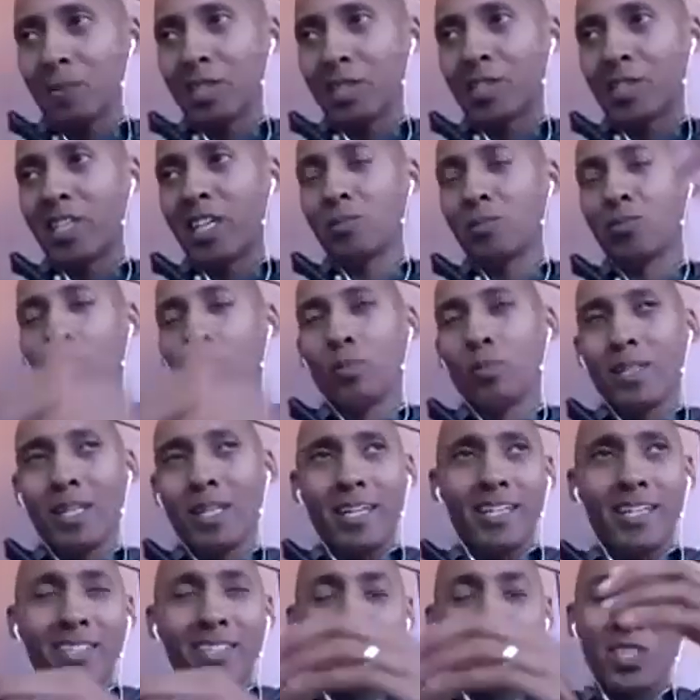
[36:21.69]
That's James
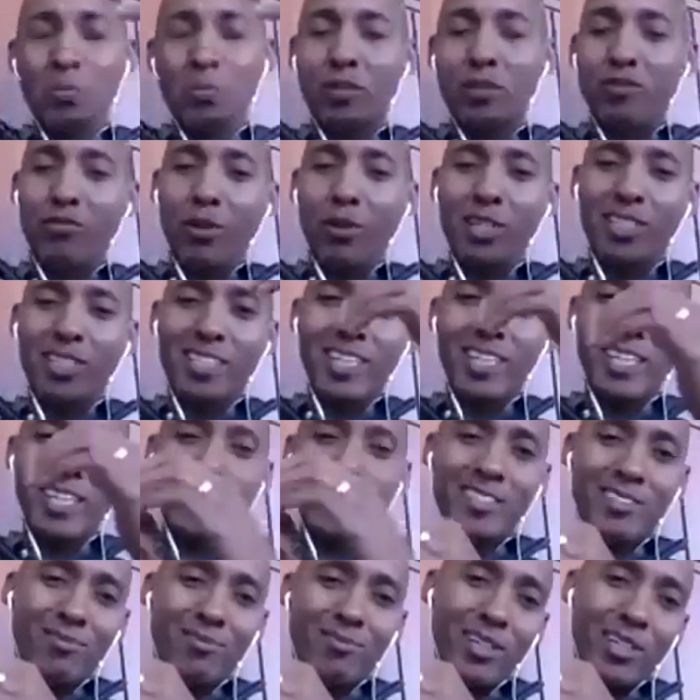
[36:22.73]
Robilotta. This has been Fresh
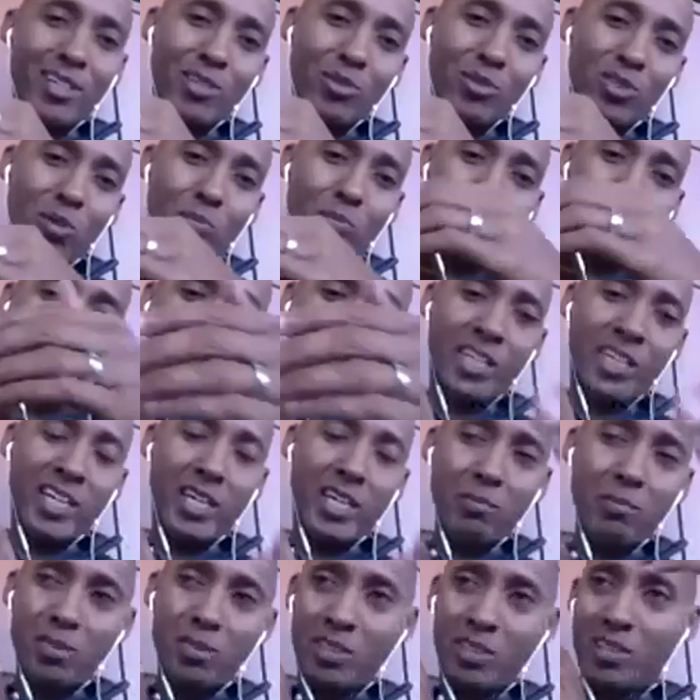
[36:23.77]
Takes. Thank you so much,
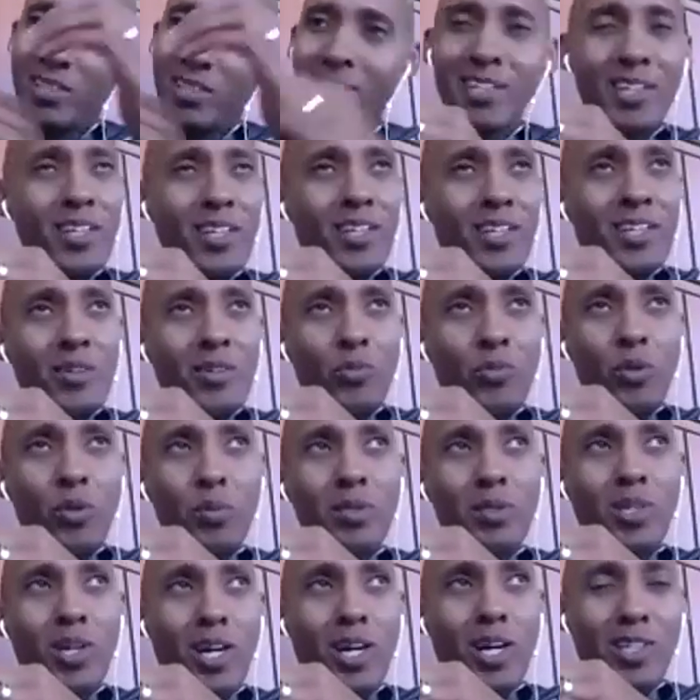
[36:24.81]
James, and we'll be
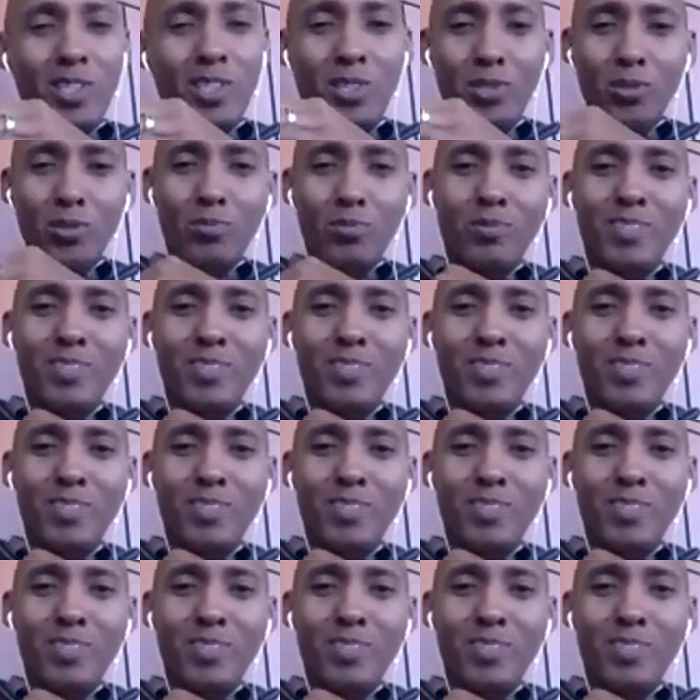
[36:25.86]
talking soon.